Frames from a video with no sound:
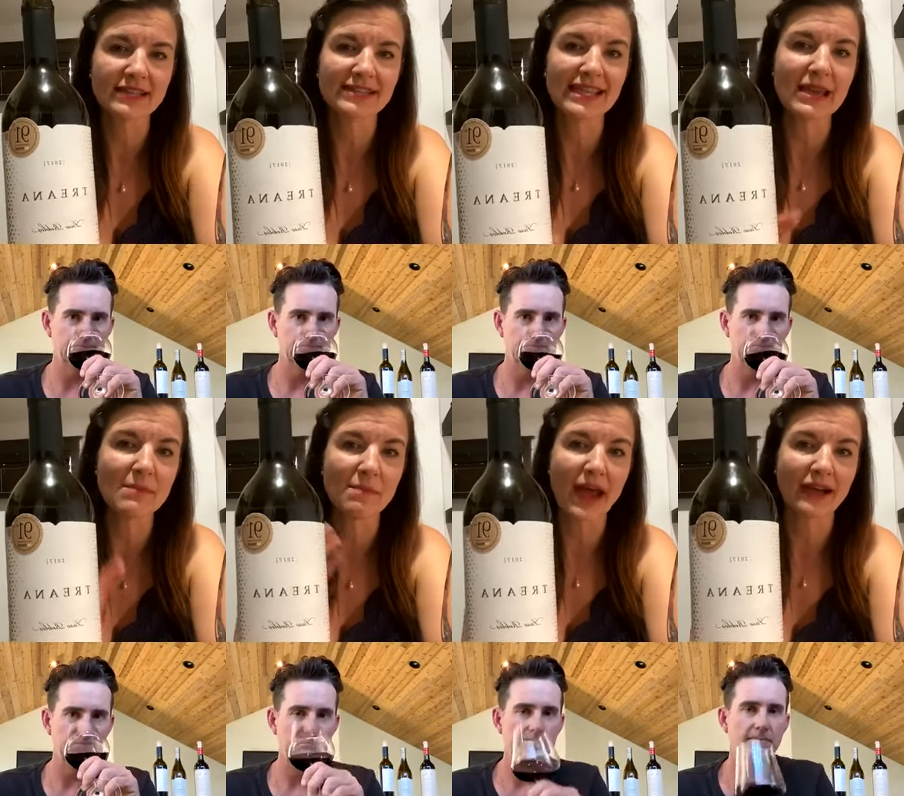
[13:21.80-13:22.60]
Speaker 1: the
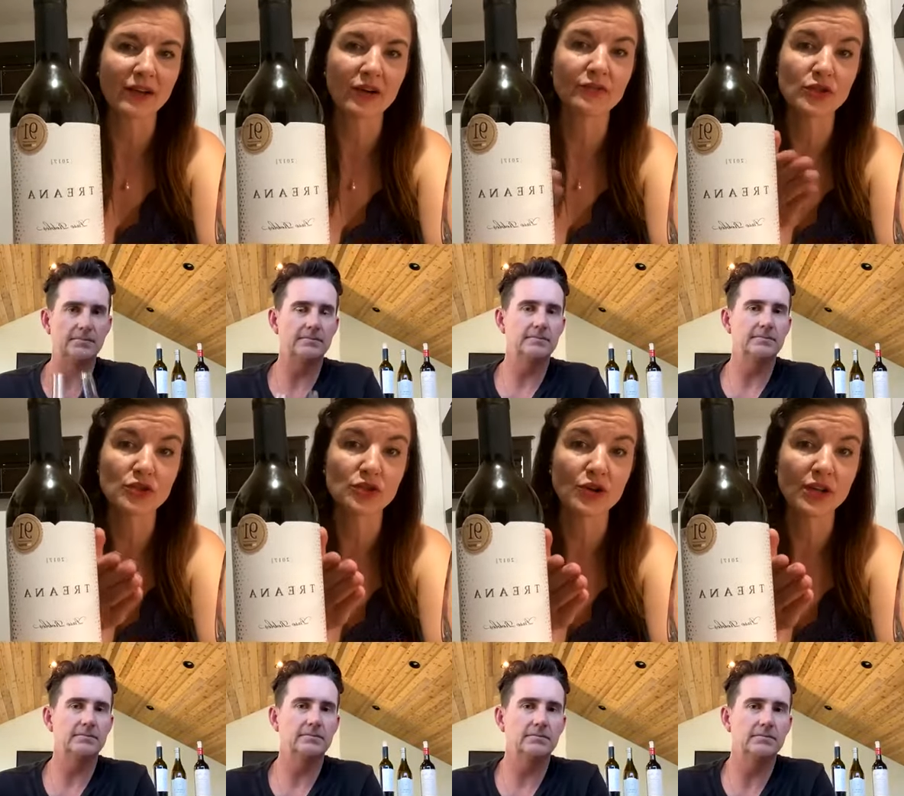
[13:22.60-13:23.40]
impact of the
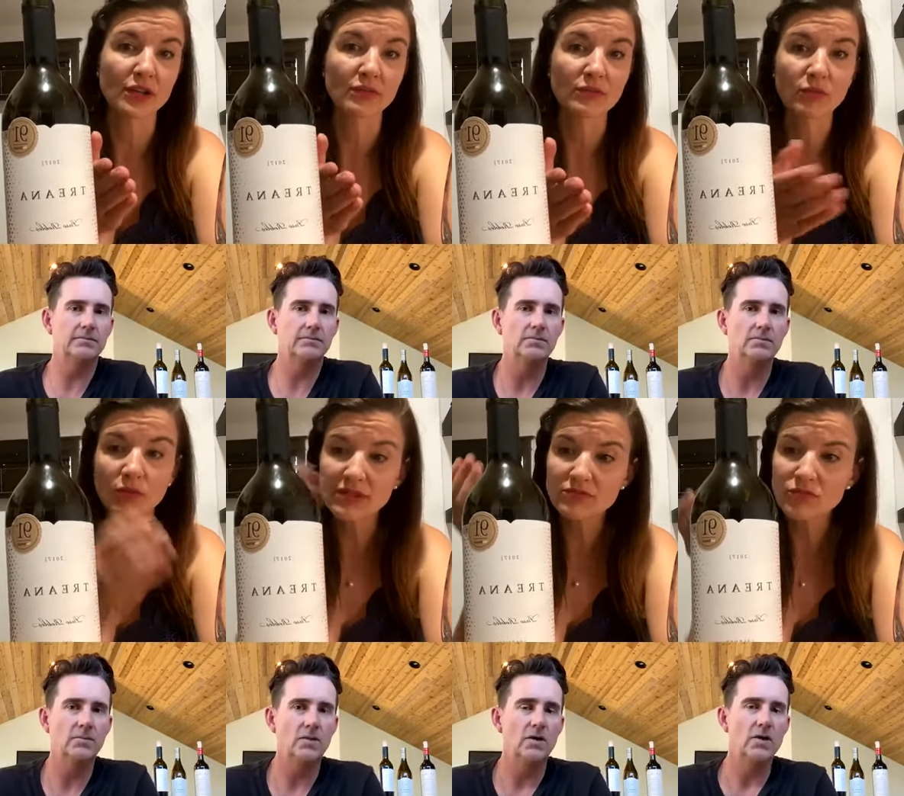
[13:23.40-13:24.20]
soil.
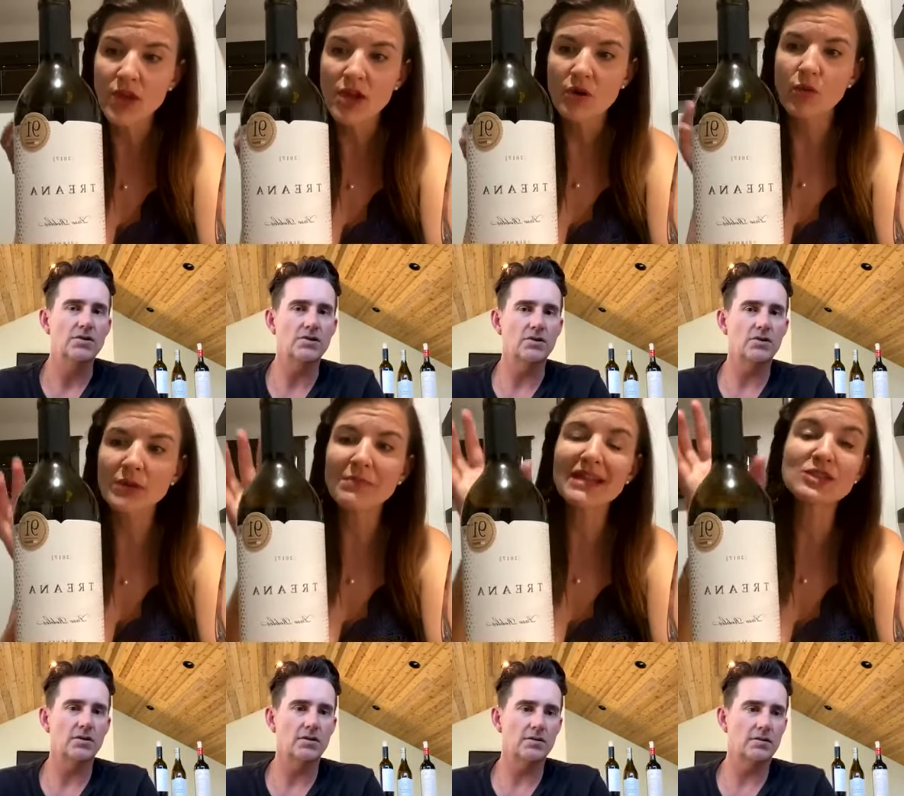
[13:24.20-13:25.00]
What
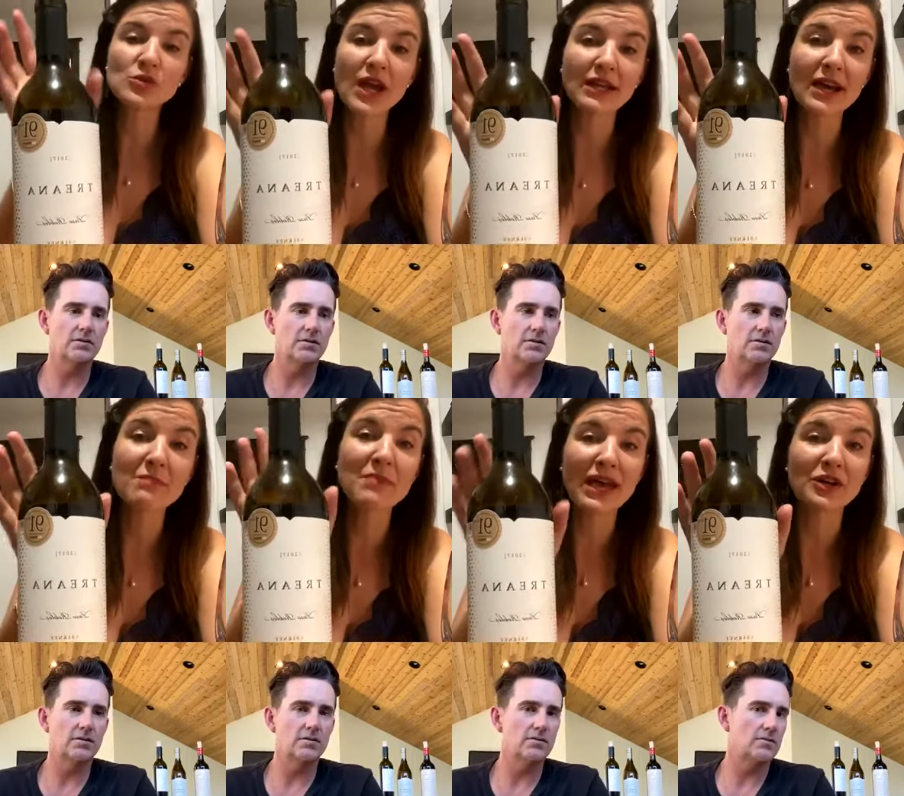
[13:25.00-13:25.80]
what makes Triana
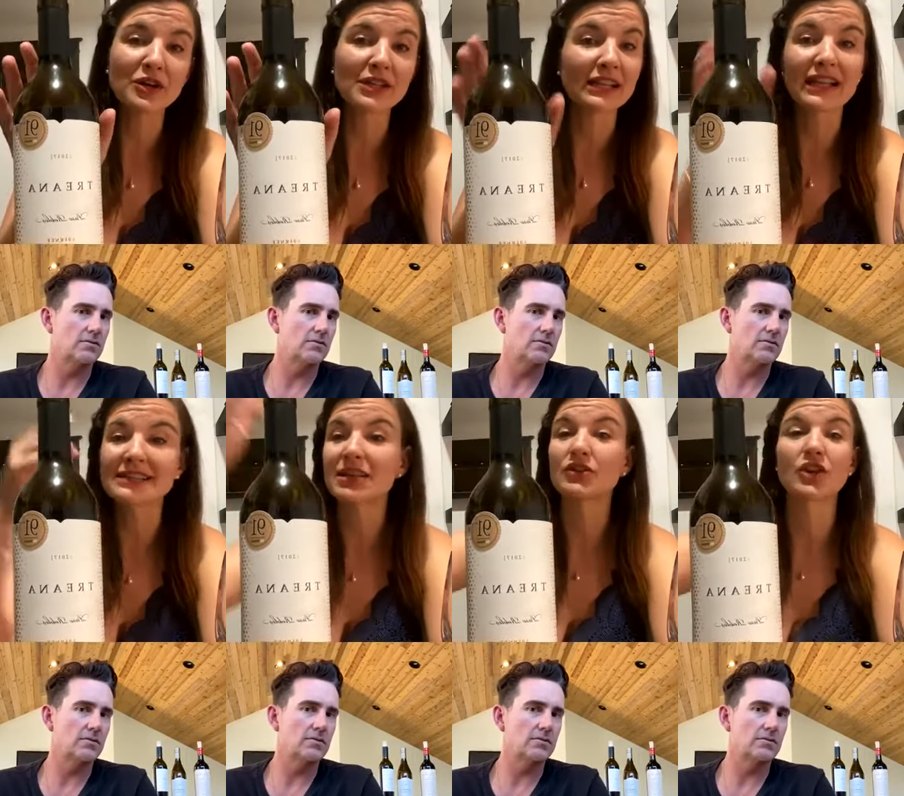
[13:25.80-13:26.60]
better than let's
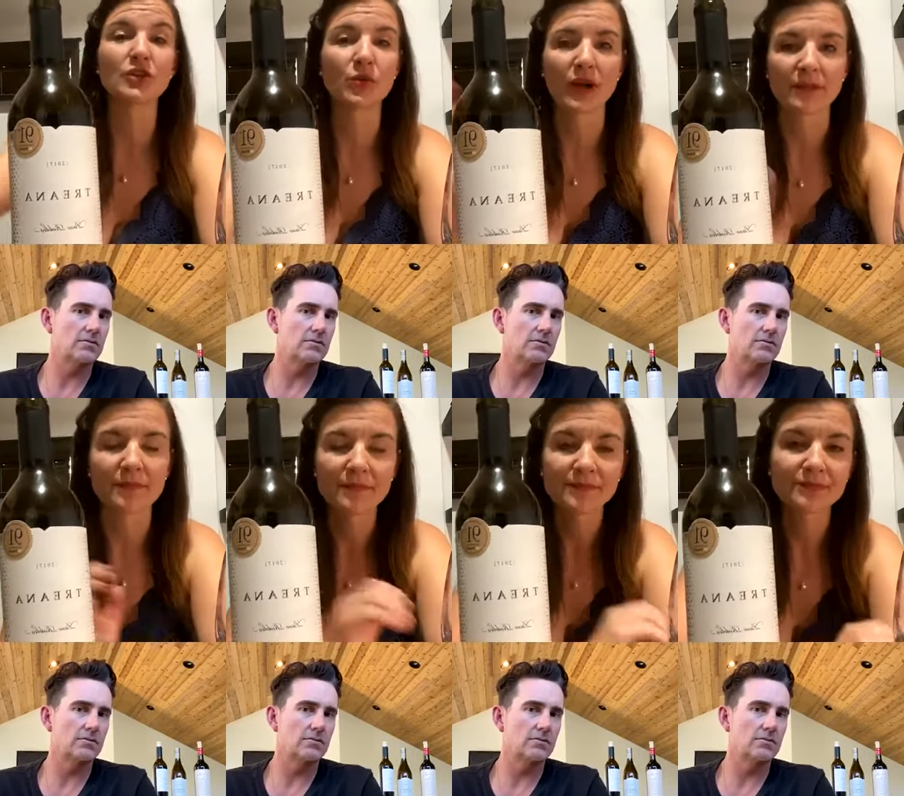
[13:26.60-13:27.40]
say another one?
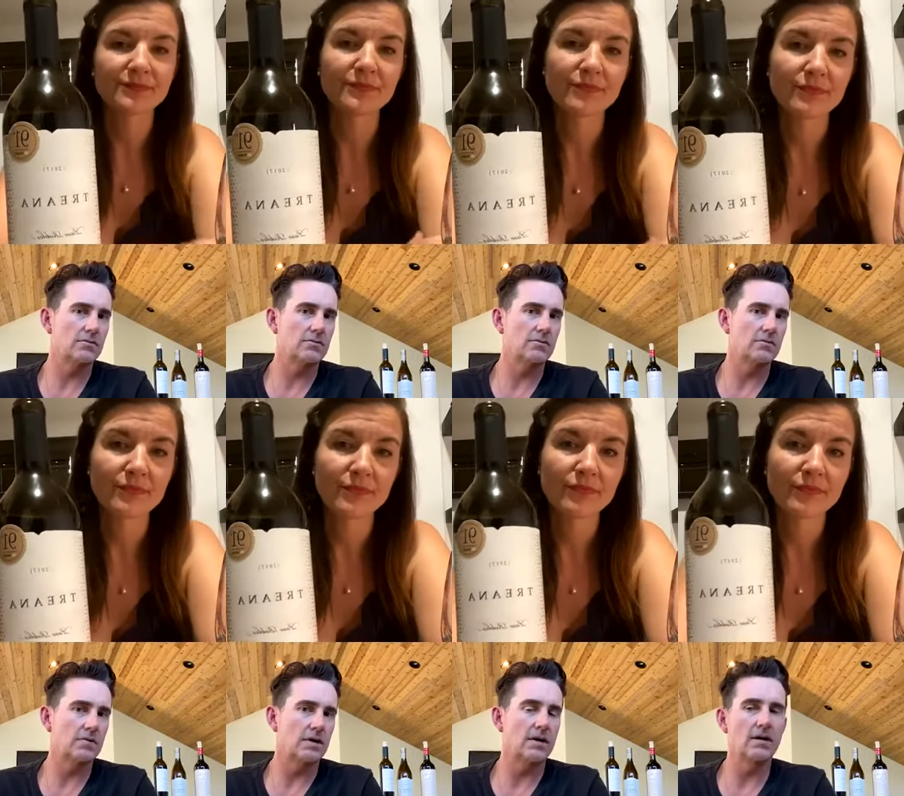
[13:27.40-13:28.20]

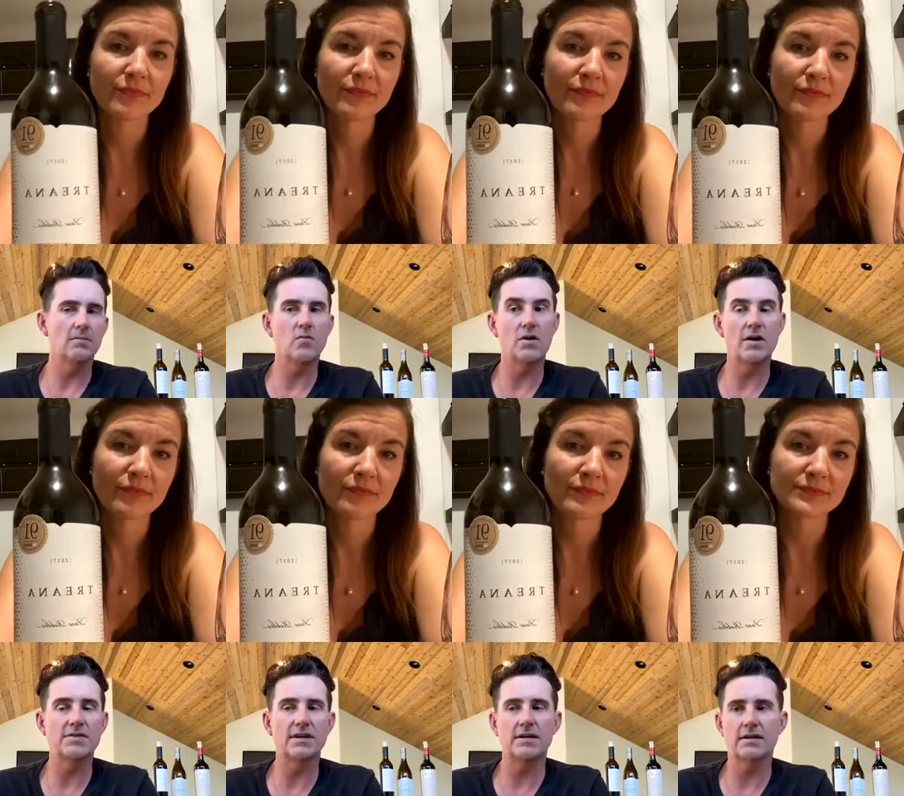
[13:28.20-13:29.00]
Speaker 2: Um, well, I
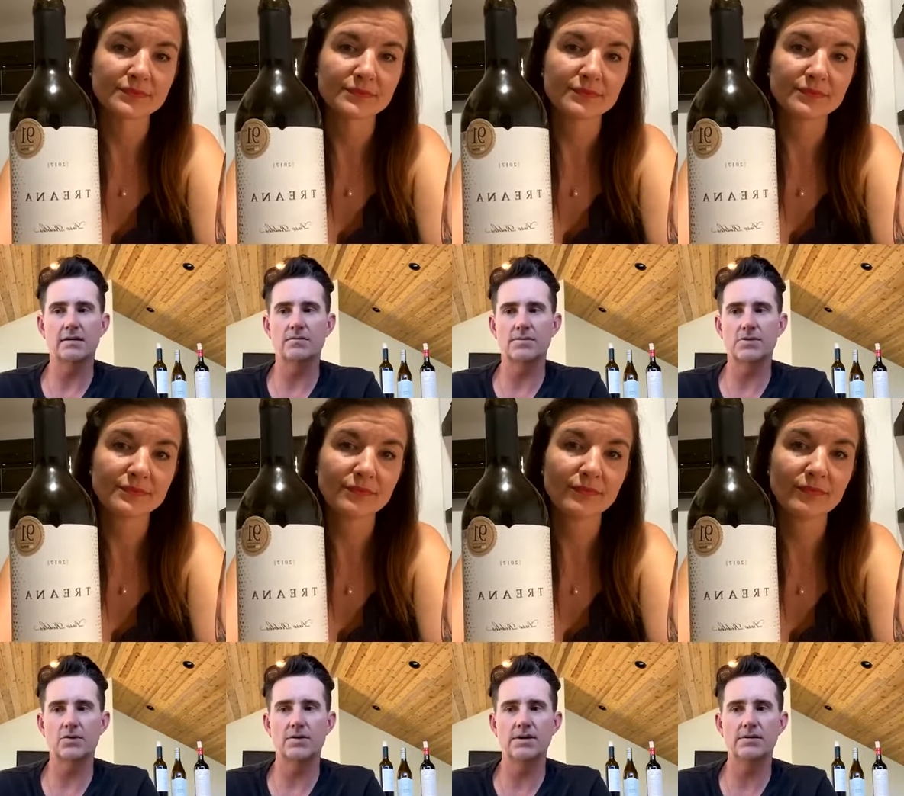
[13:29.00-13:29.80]
think uh, so.
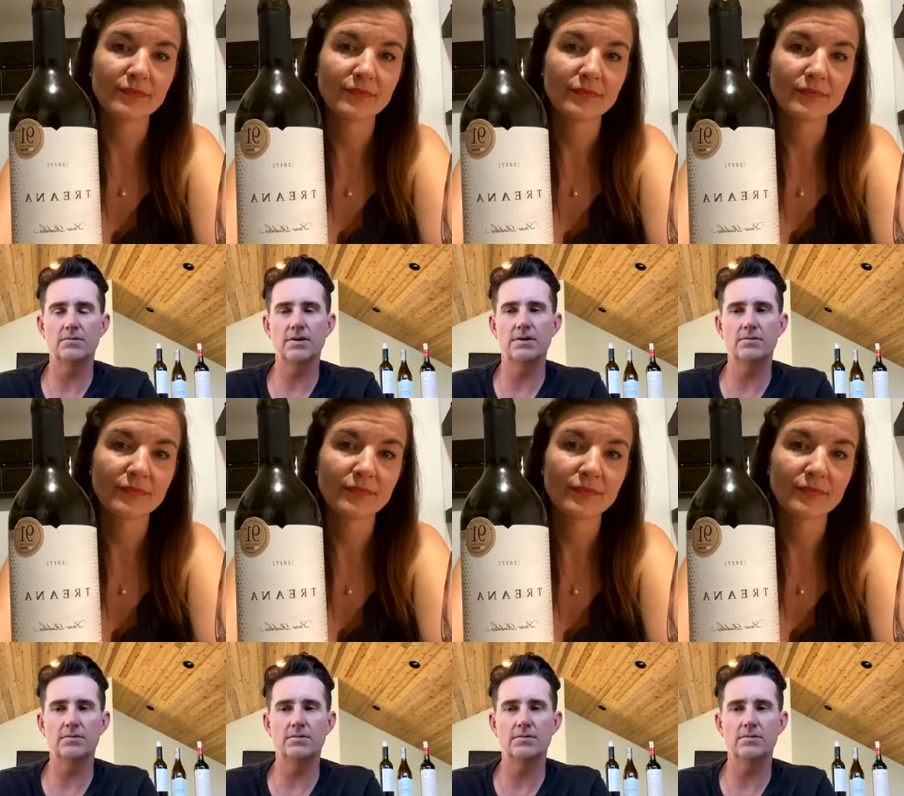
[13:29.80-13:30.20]
We, we, we